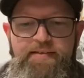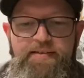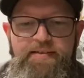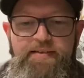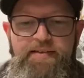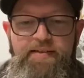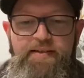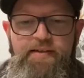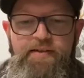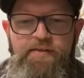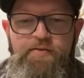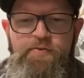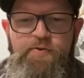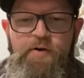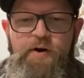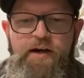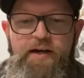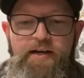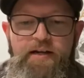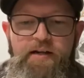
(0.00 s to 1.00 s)
I've
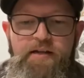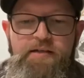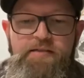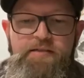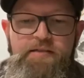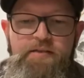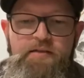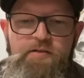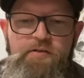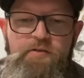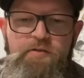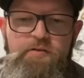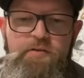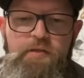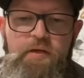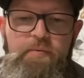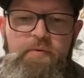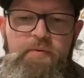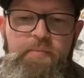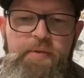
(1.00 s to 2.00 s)
realised in the short
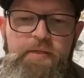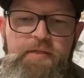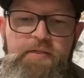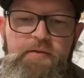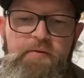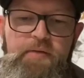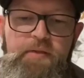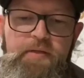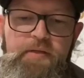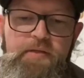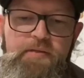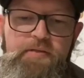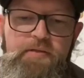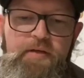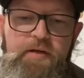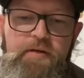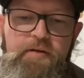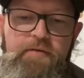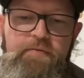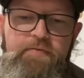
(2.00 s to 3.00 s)
time I've been doing this,
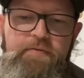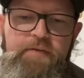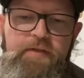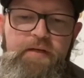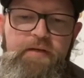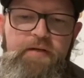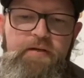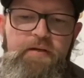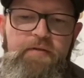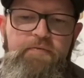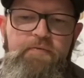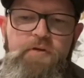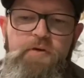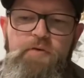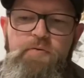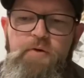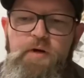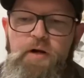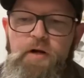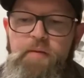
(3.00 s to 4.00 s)
I've done a few
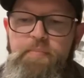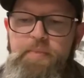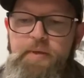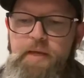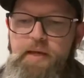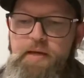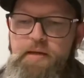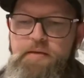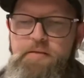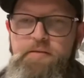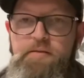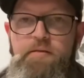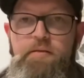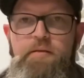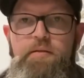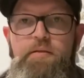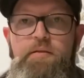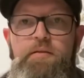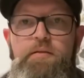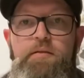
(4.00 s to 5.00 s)
red IPAs,
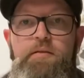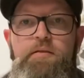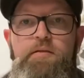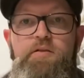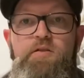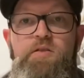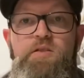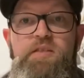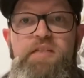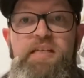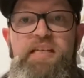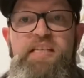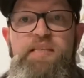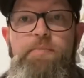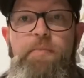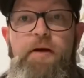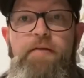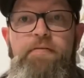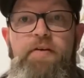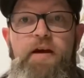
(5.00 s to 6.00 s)
because it is
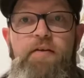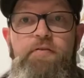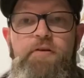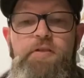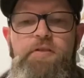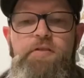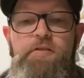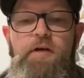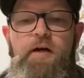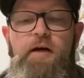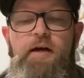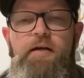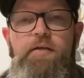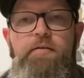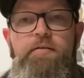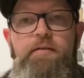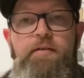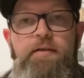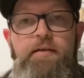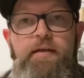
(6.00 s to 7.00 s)
my favourite style,
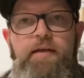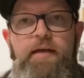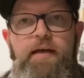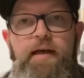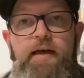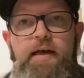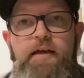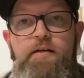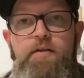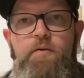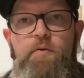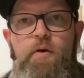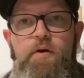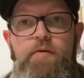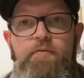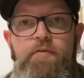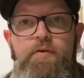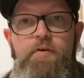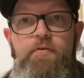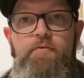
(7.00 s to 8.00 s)
and quite a
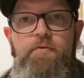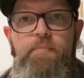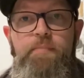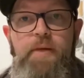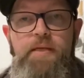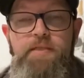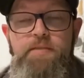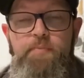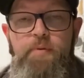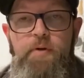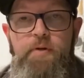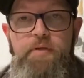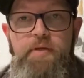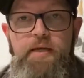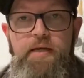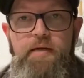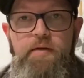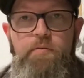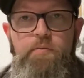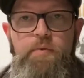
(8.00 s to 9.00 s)
few from Bentspoke
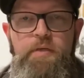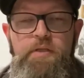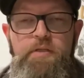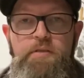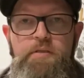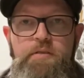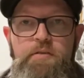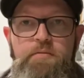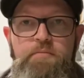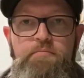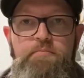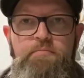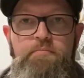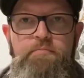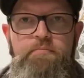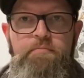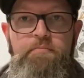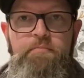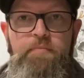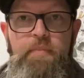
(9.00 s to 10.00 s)
now, which
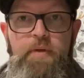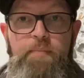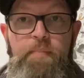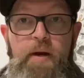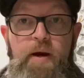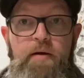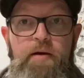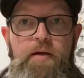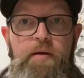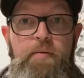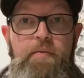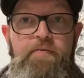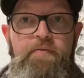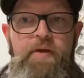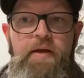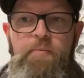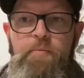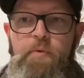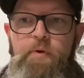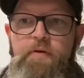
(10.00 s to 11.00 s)
apparently I'm a
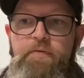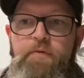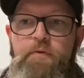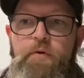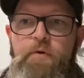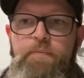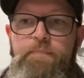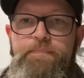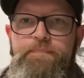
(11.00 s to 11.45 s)
fanboy for.